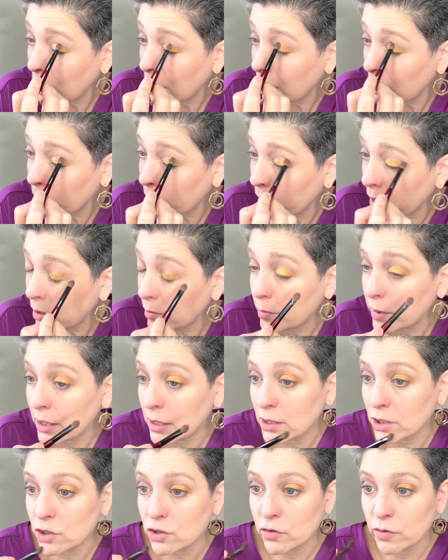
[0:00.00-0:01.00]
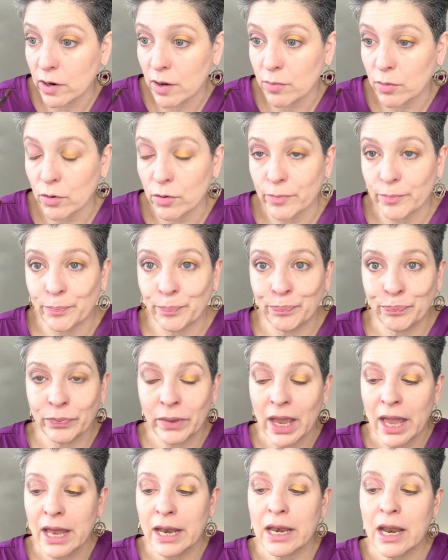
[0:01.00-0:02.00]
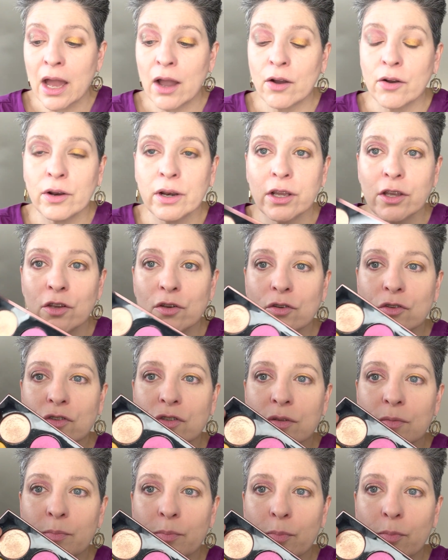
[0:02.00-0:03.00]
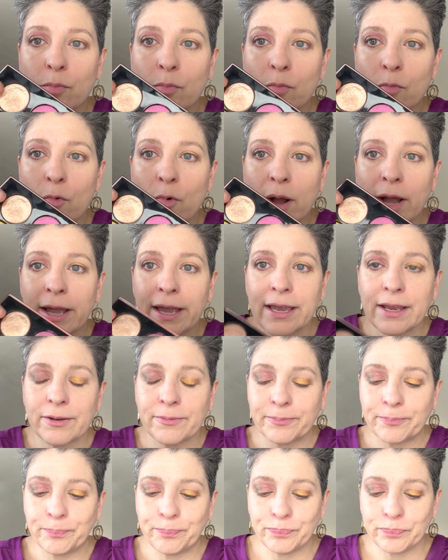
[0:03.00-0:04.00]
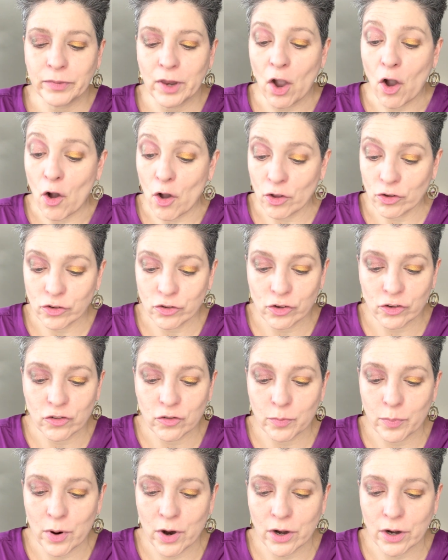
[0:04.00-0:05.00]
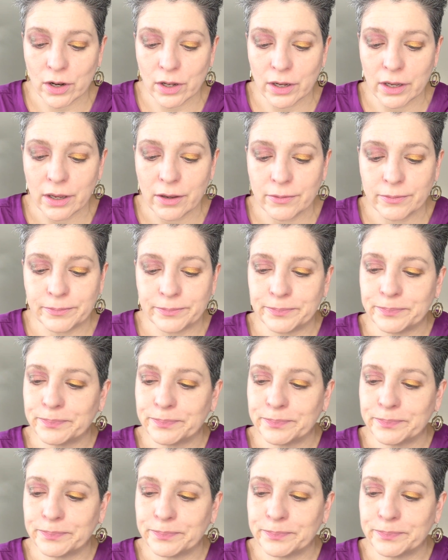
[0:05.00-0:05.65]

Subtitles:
I might have been in trouble. Now I'm gonna use the white, also sparkly.